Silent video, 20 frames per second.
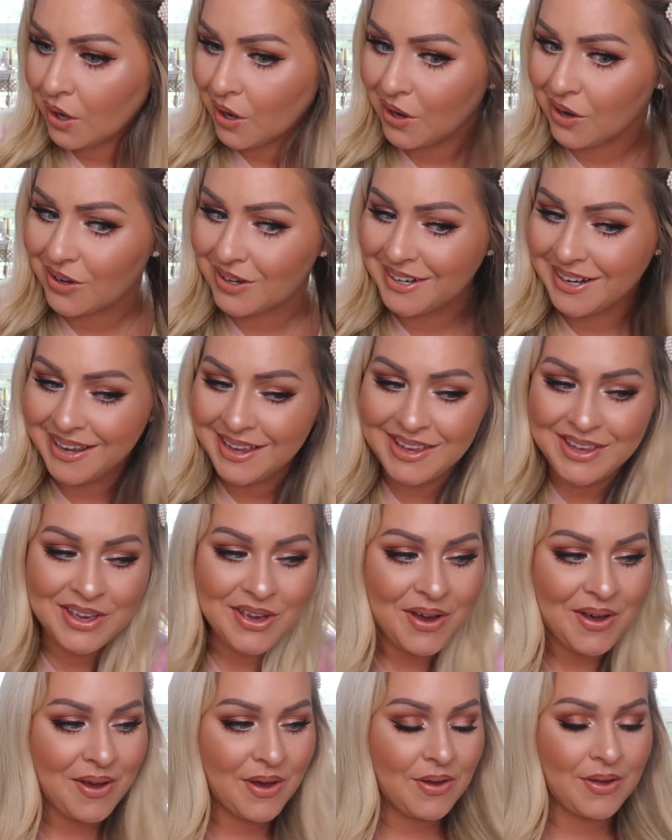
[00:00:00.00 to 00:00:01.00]
All right,
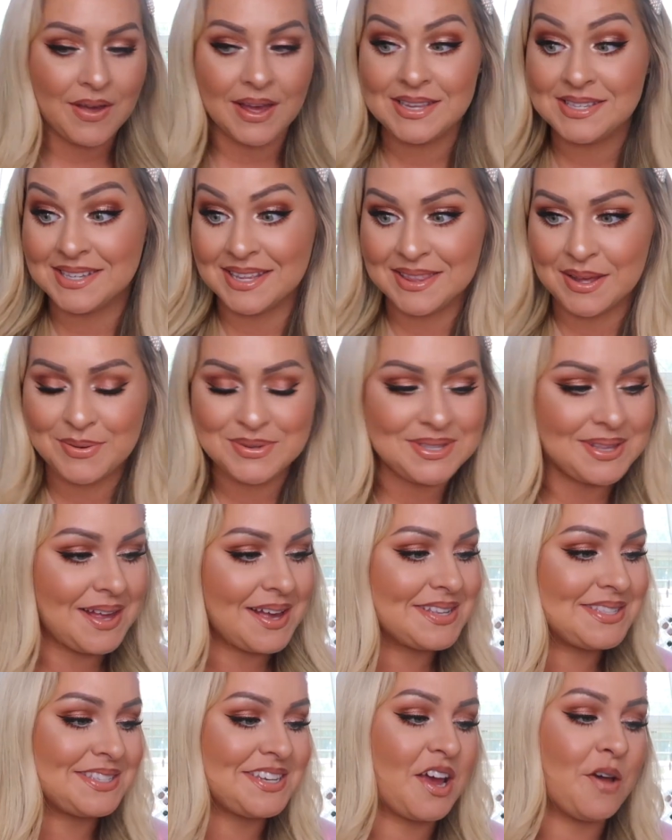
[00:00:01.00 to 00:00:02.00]
y'all, I said that was the
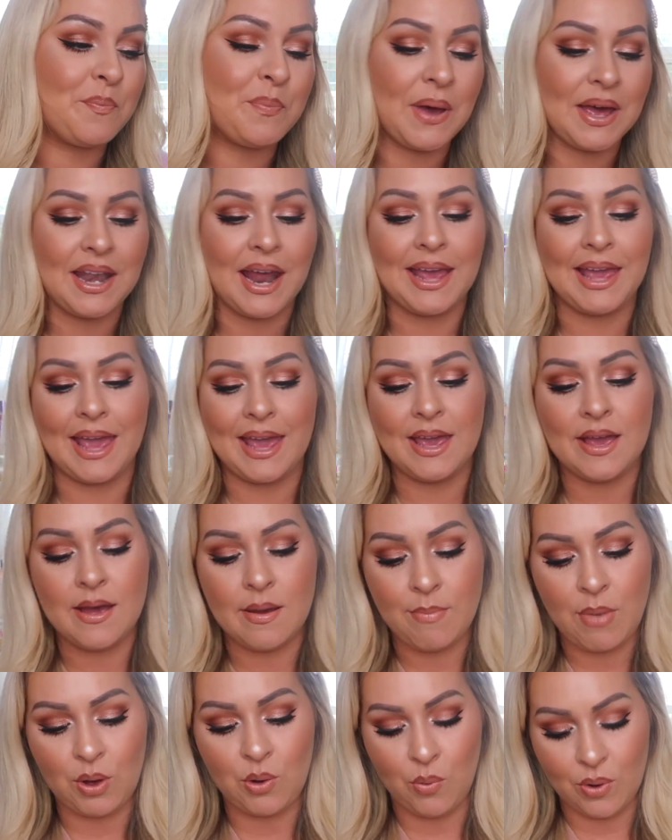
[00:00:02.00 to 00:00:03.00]
last step, but I
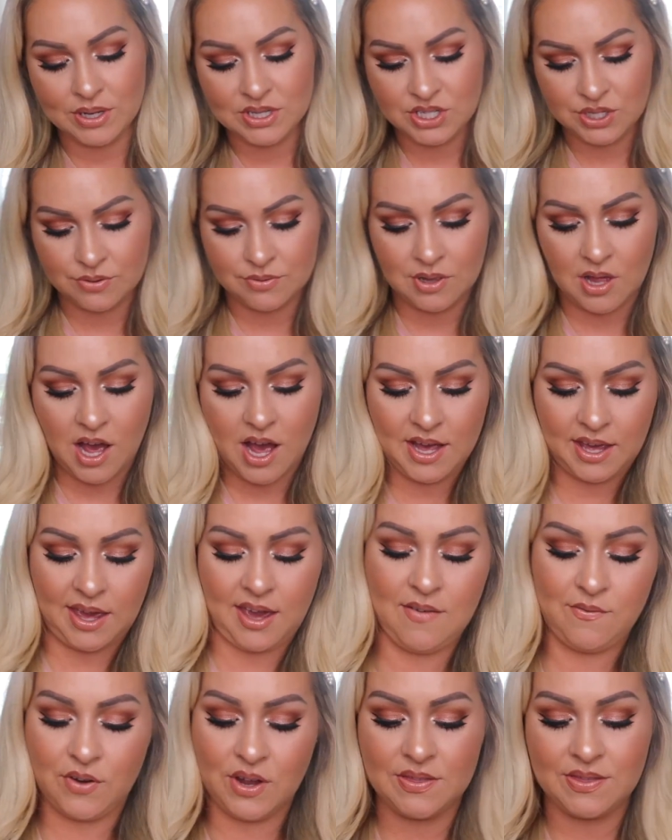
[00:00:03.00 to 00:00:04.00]
am going to lock
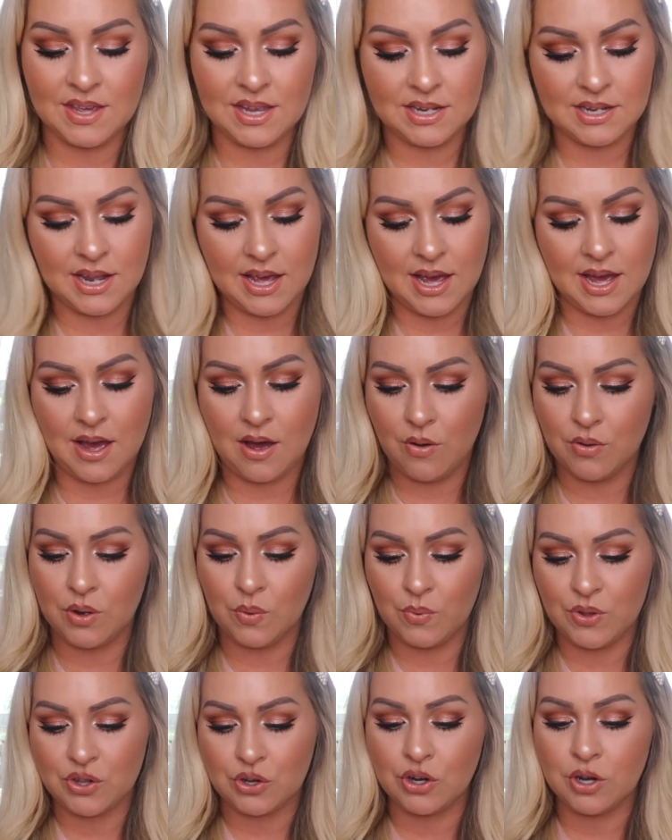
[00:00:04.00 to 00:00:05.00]
everything
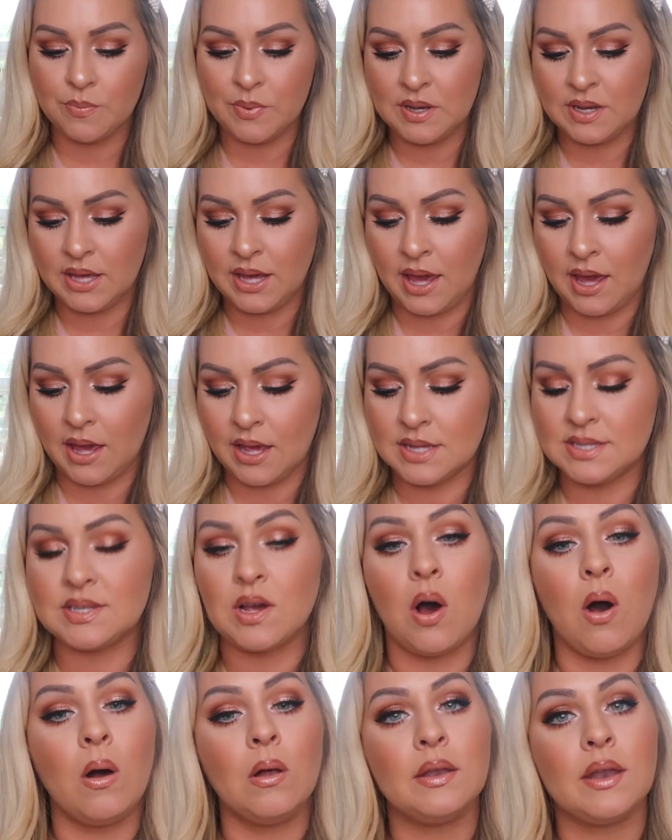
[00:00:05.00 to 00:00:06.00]
down with Urban Decay's
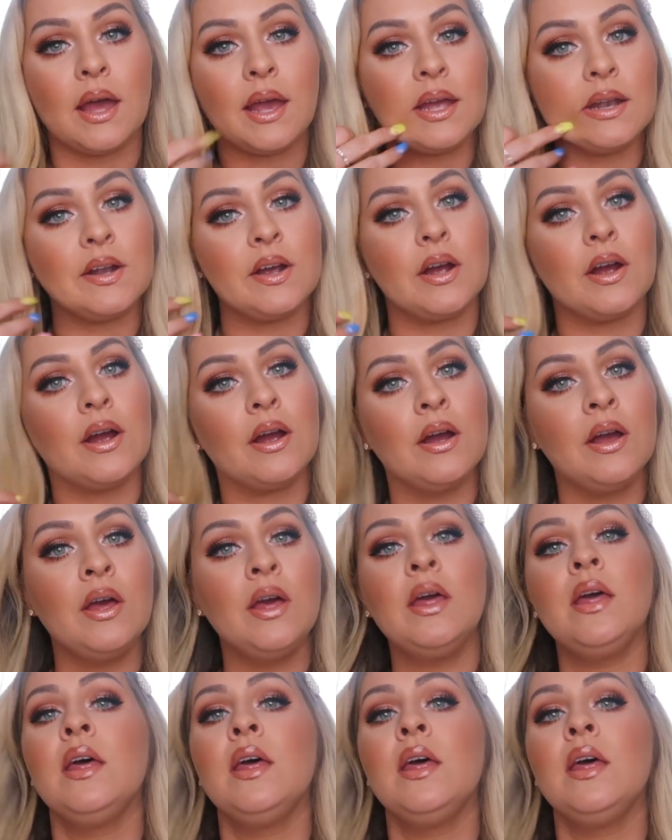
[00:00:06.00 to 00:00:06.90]
All Nighter,